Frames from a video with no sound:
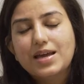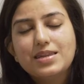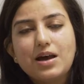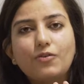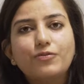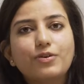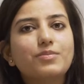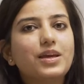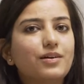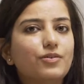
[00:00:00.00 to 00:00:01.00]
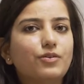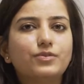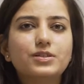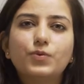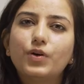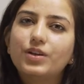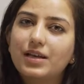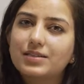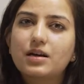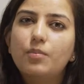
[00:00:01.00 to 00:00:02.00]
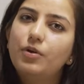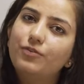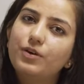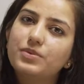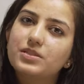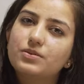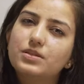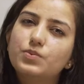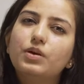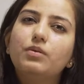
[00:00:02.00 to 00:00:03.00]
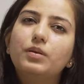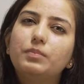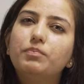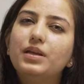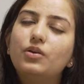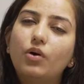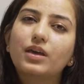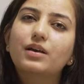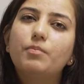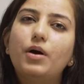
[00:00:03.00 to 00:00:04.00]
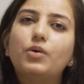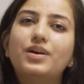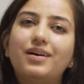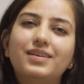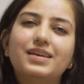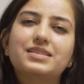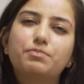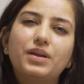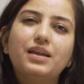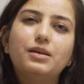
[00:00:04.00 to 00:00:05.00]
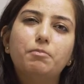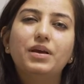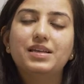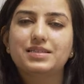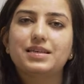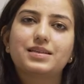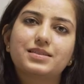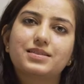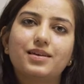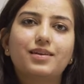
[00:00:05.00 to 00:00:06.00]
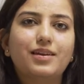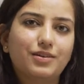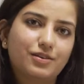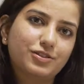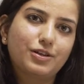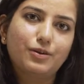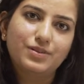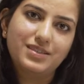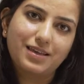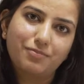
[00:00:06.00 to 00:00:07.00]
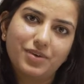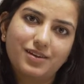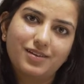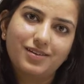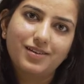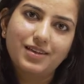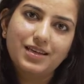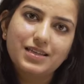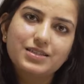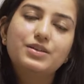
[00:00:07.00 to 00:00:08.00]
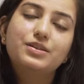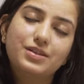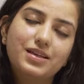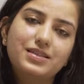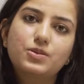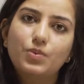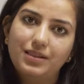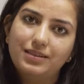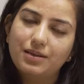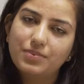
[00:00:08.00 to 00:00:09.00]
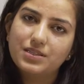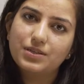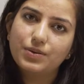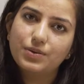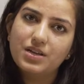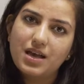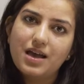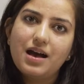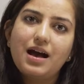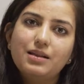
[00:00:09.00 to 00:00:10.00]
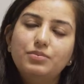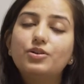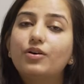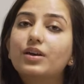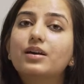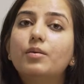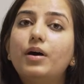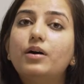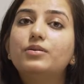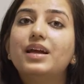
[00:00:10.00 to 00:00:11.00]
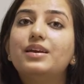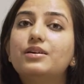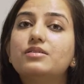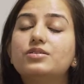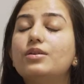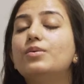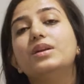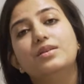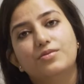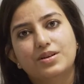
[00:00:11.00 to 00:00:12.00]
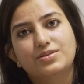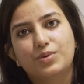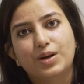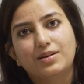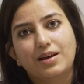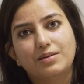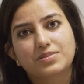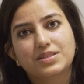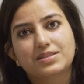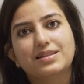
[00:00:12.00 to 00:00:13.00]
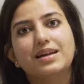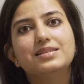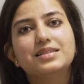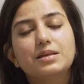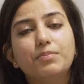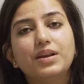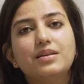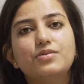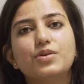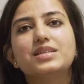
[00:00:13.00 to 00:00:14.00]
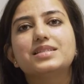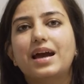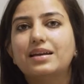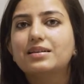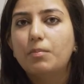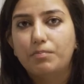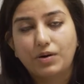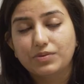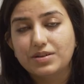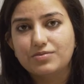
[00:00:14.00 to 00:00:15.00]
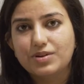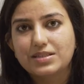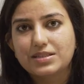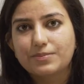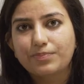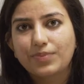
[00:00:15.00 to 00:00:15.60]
Now from here onwards, for next couple of episodes we will be talking about unexplained basics in education loan segment. So in today's 12th episode, I'll be talking about education loan interest rate types, that is simple interest and compound interest.